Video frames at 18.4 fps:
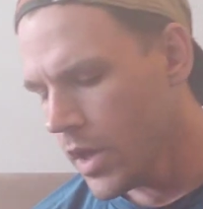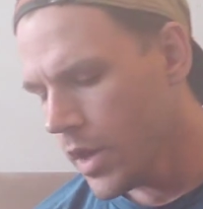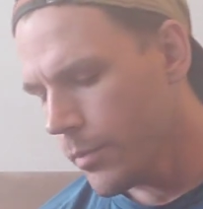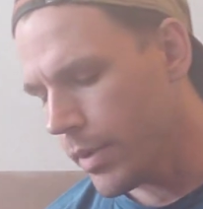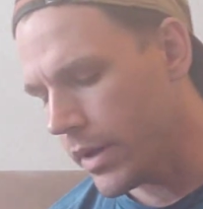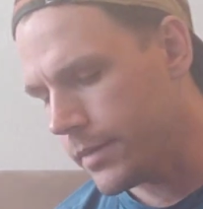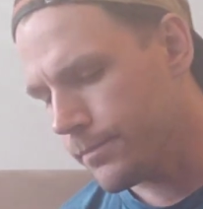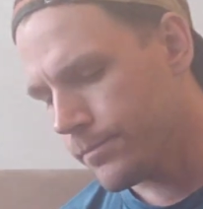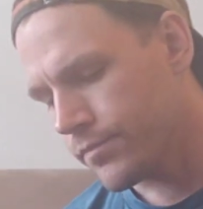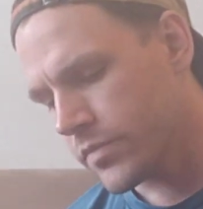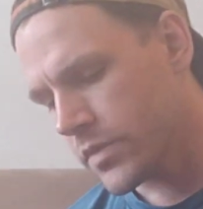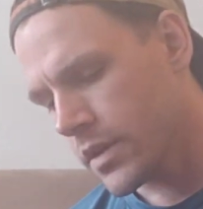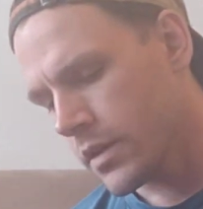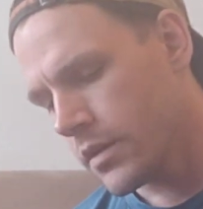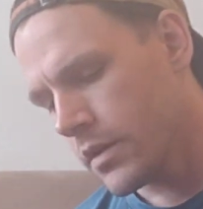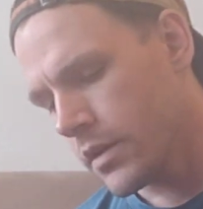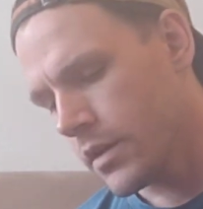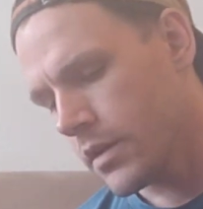But
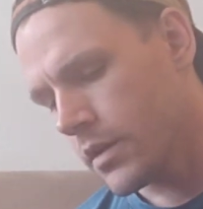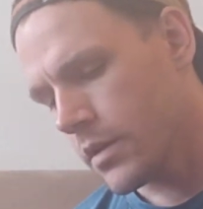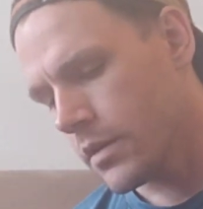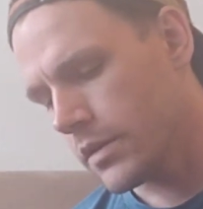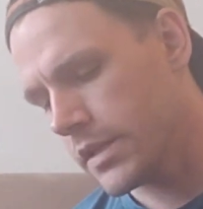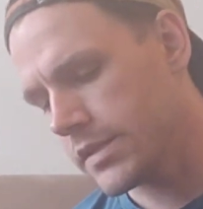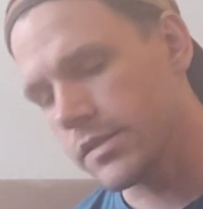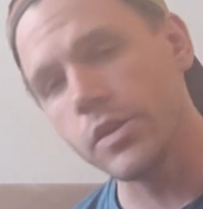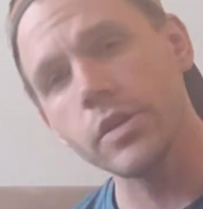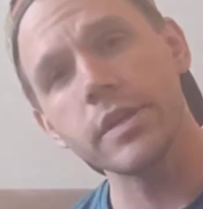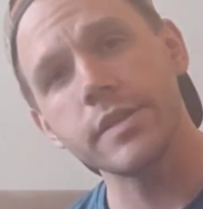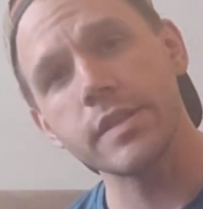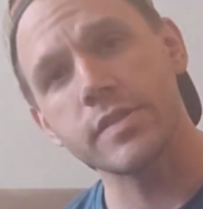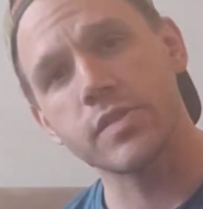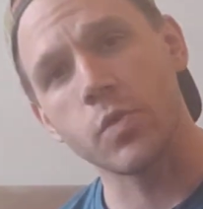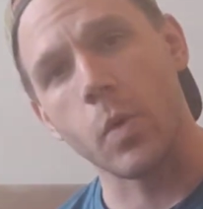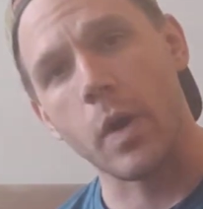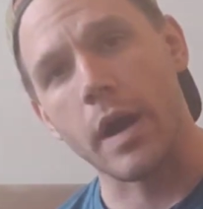let's look at the
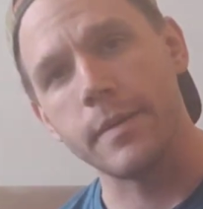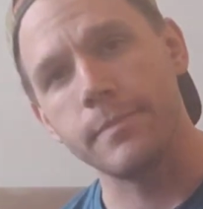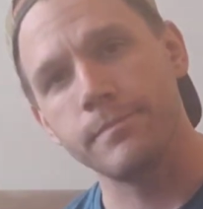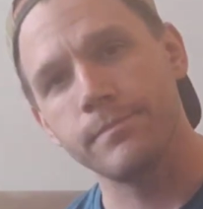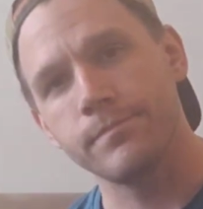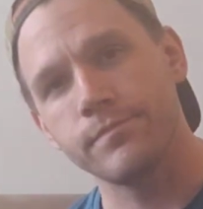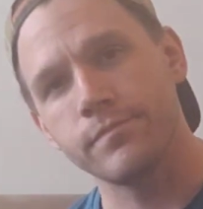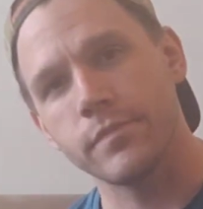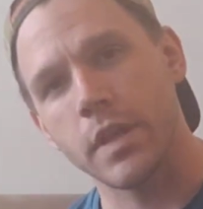squat